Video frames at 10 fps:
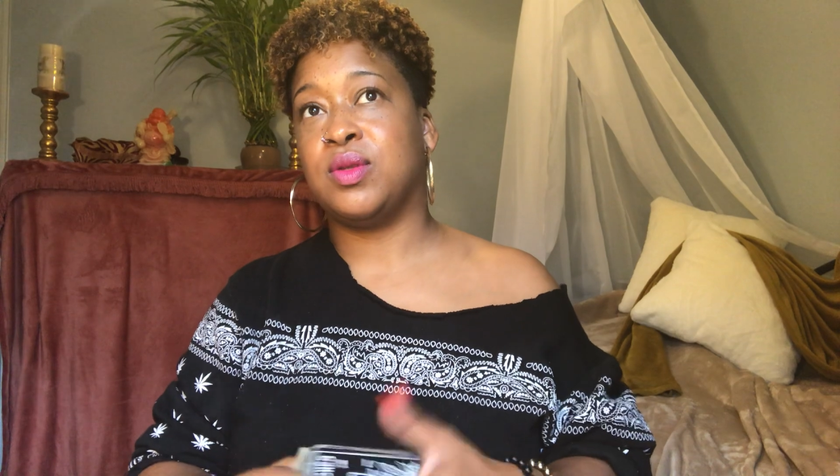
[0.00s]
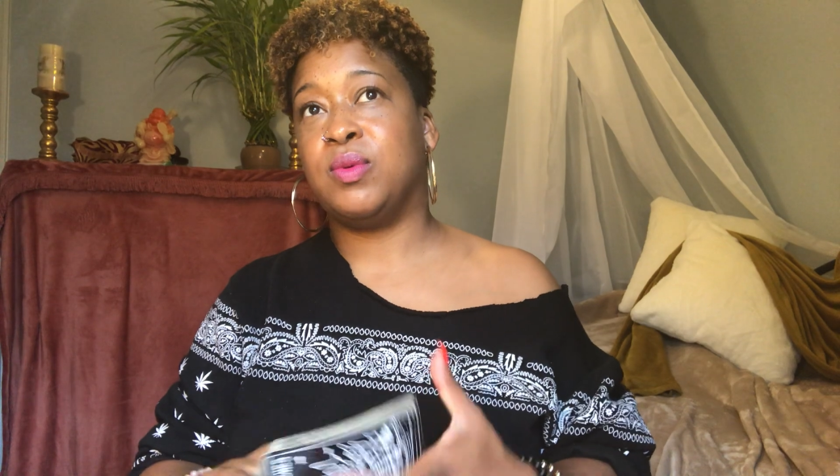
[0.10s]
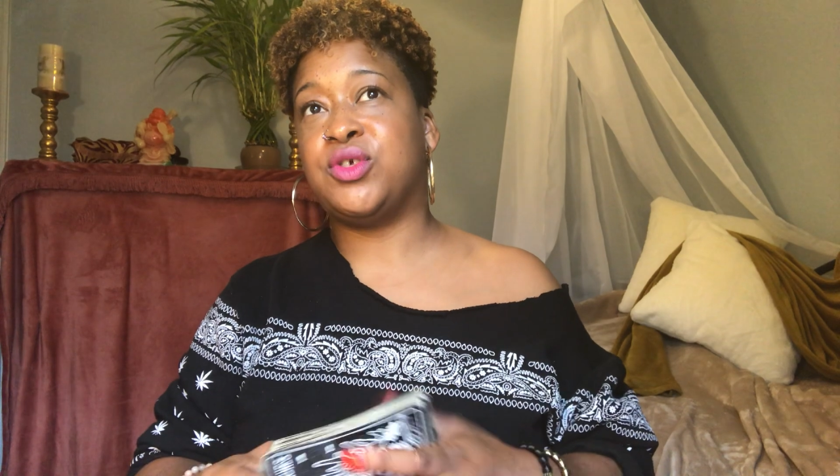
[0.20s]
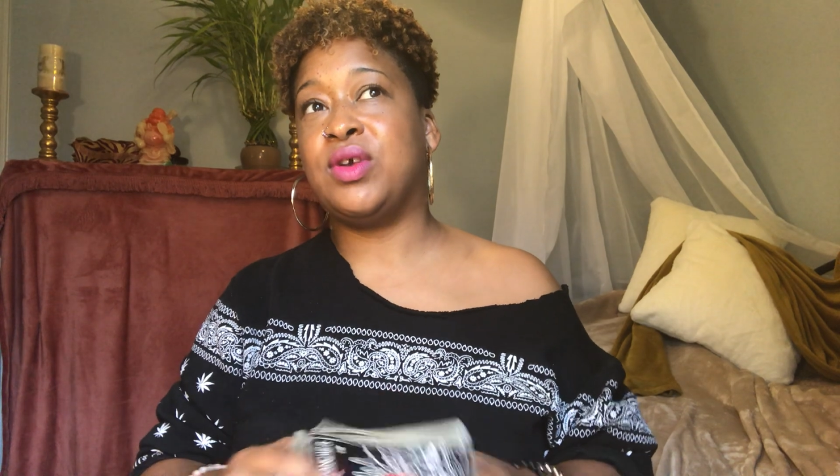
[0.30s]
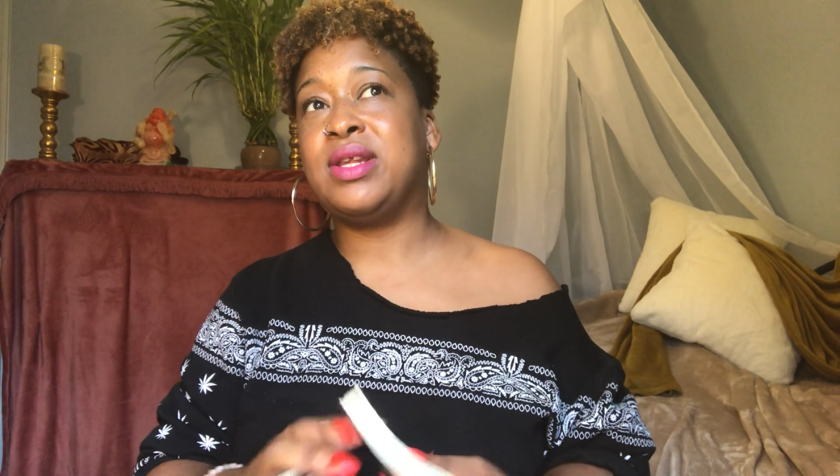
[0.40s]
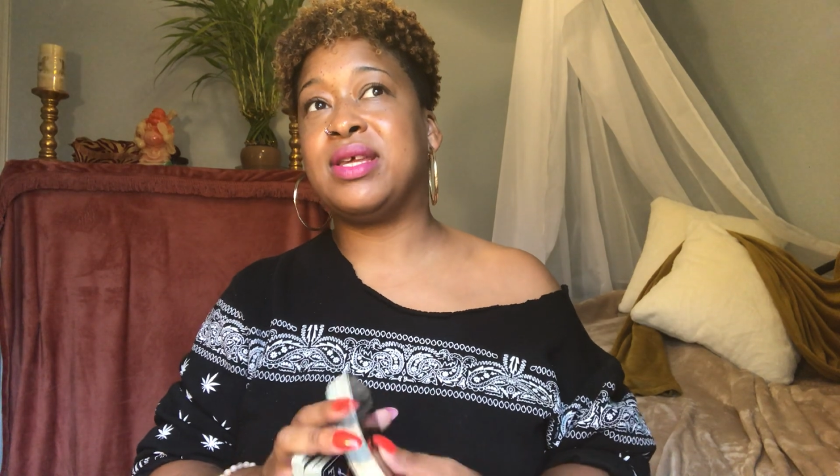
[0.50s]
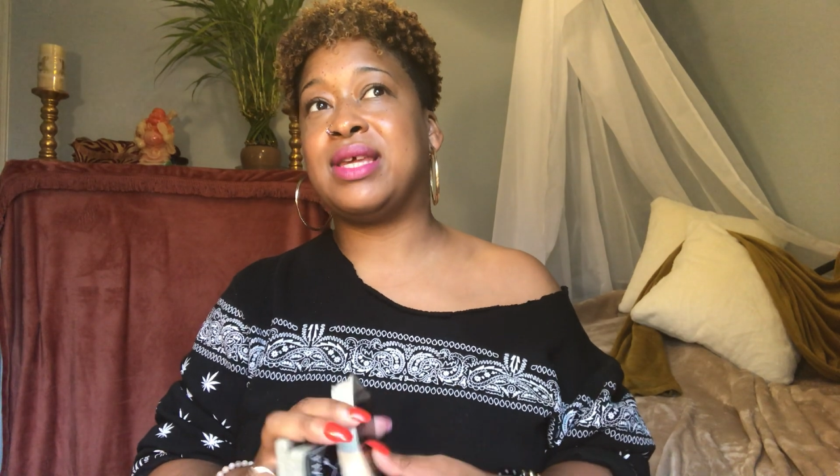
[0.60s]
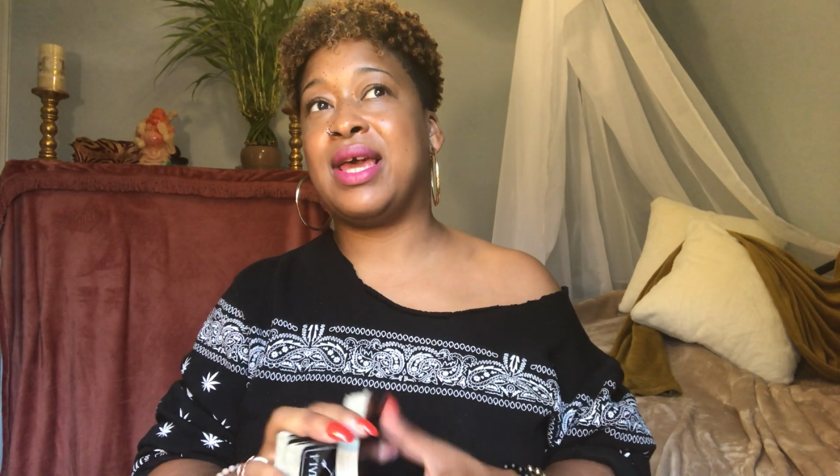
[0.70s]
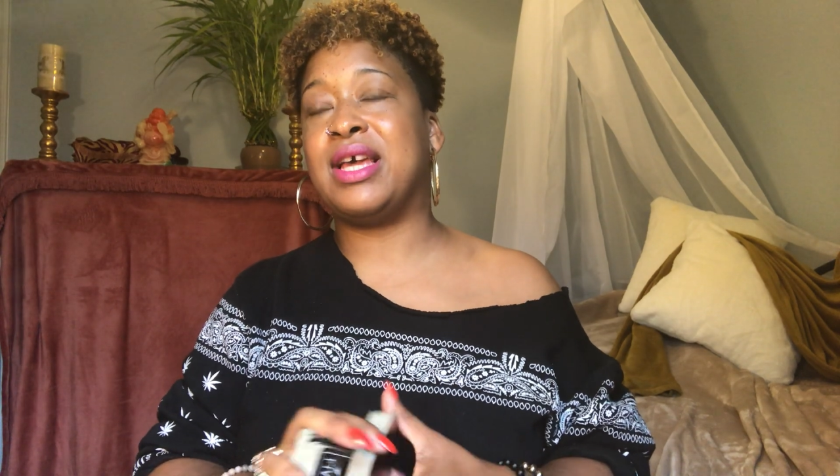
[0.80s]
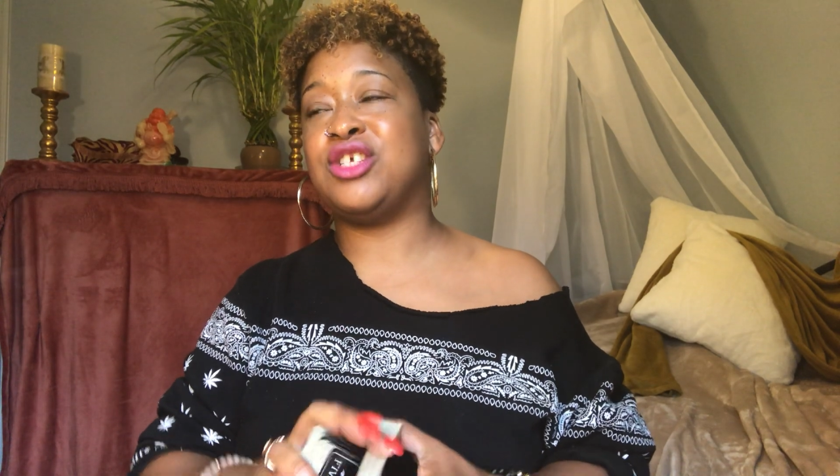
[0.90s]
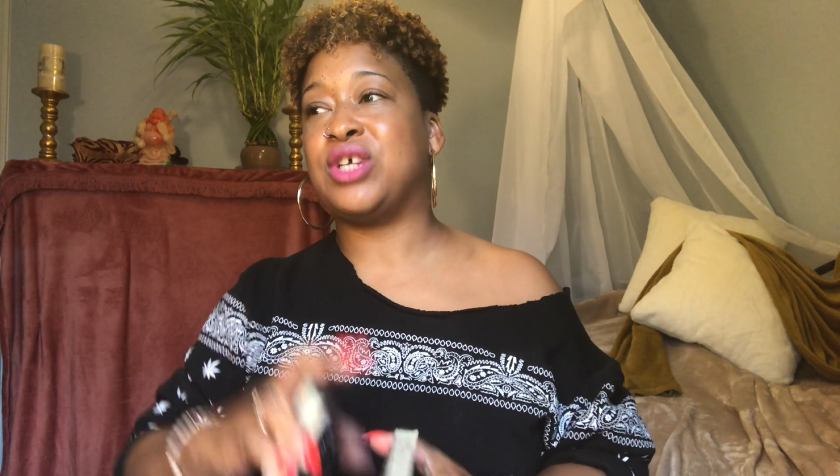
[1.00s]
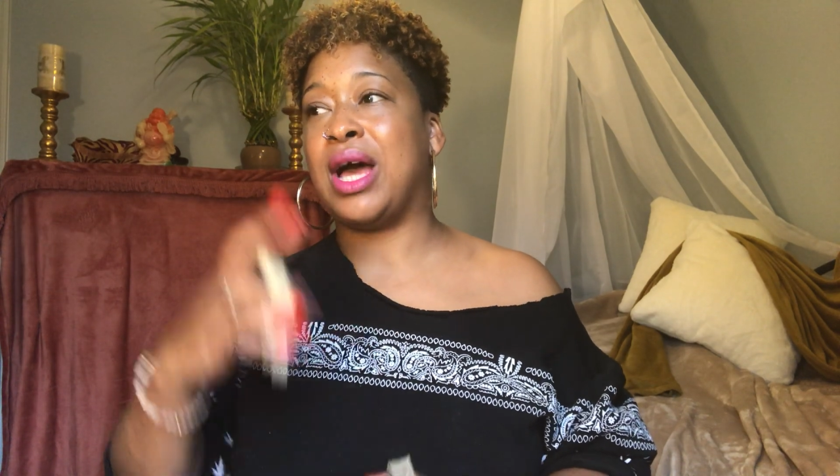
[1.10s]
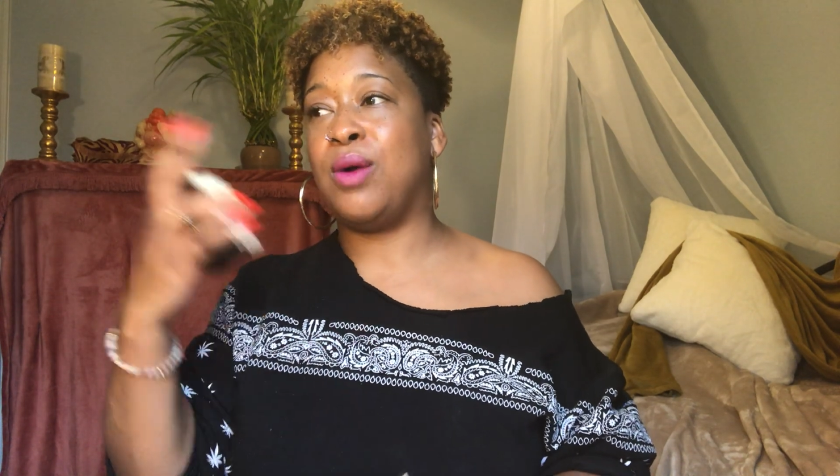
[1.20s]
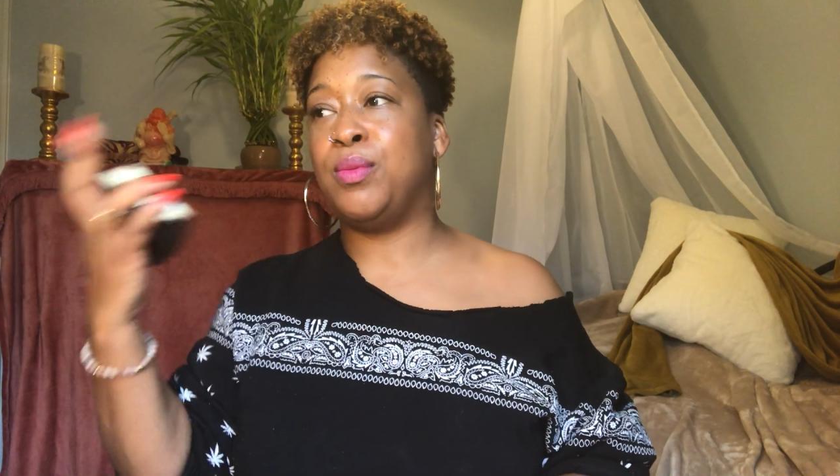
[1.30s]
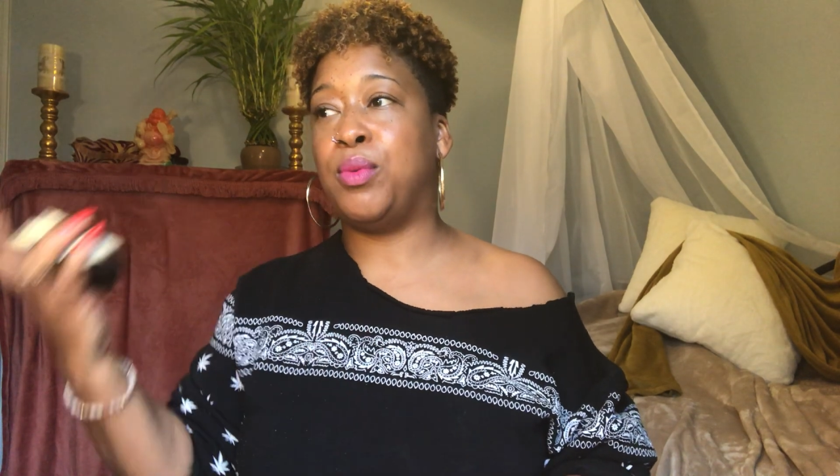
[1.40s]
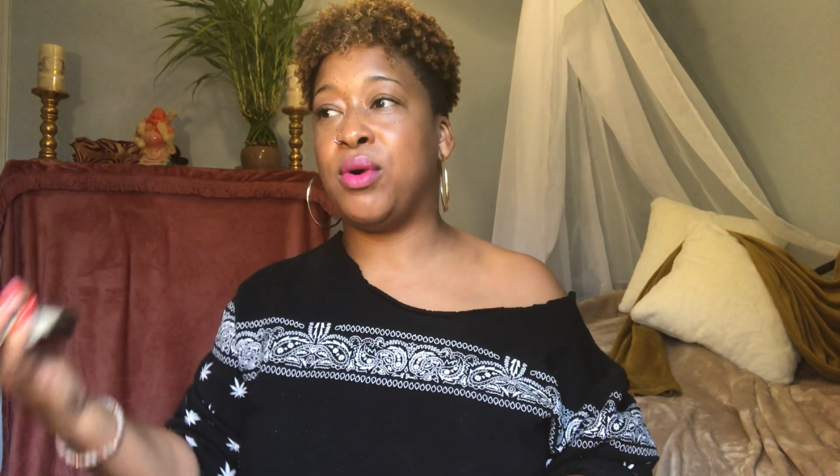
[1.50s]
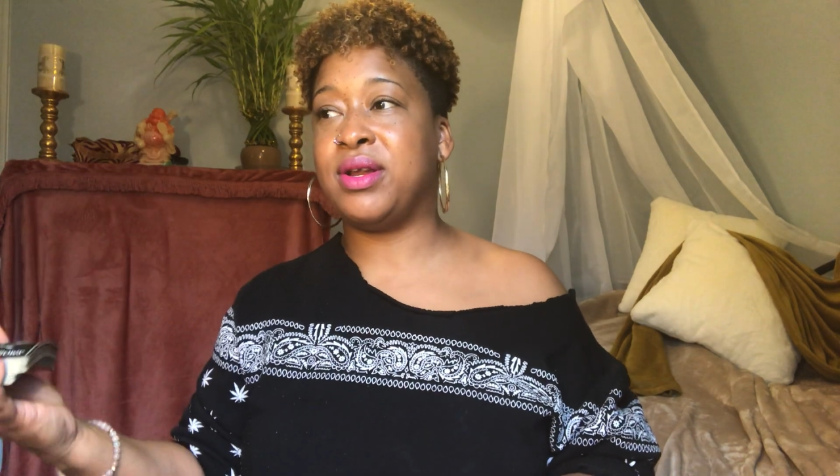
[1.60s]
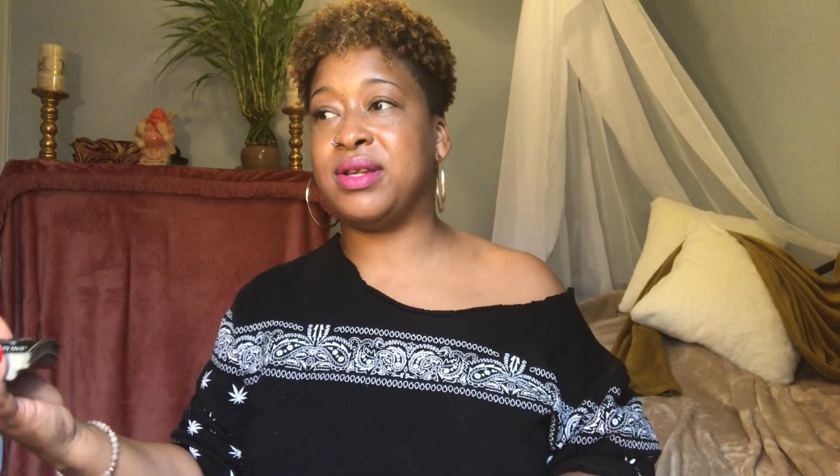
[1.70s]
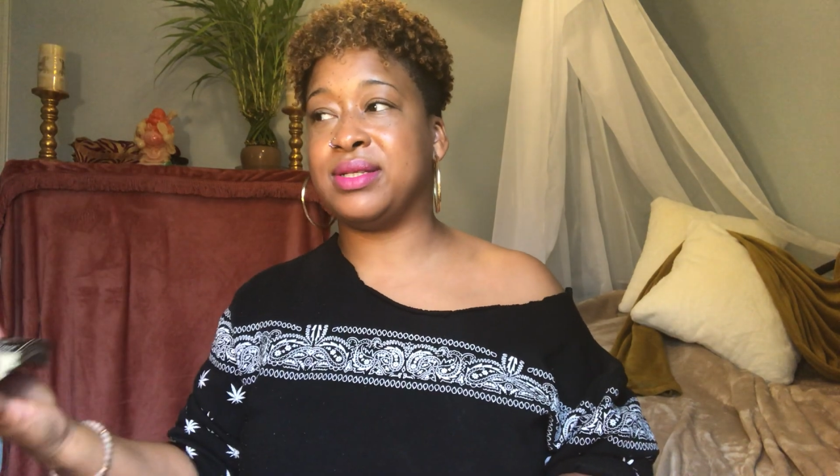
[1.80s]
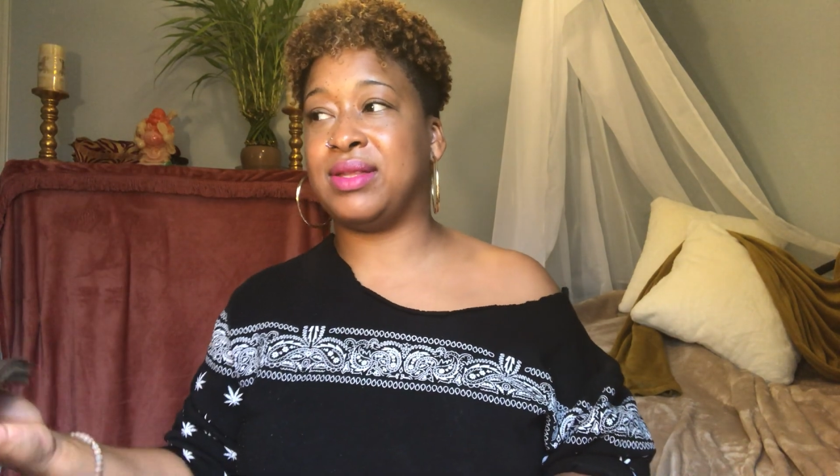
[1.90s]
We're trying to gauge how
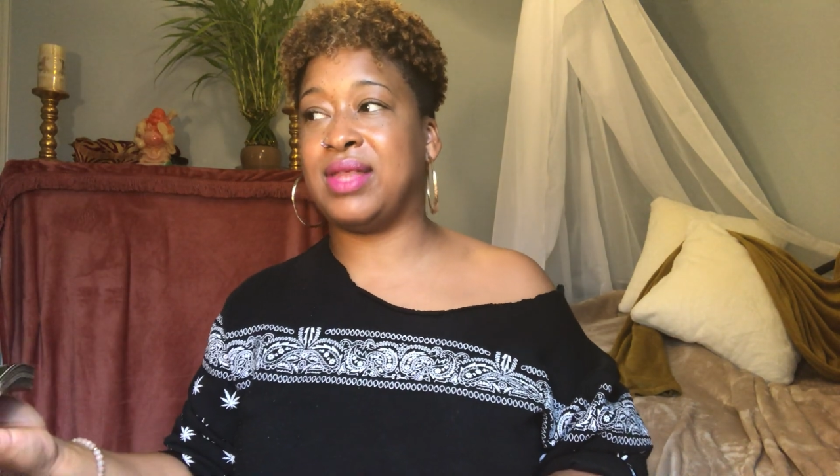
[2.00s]
important is